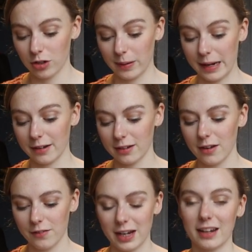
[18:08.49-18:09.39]
to it
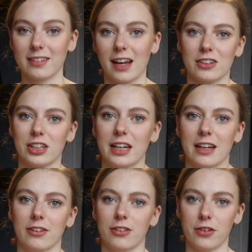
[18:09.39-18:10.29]
the next section
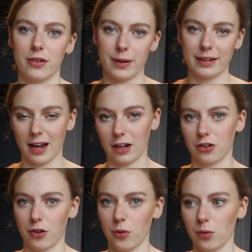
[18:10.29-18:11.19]
is to
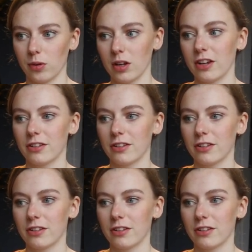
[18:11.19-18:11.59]
attach it all.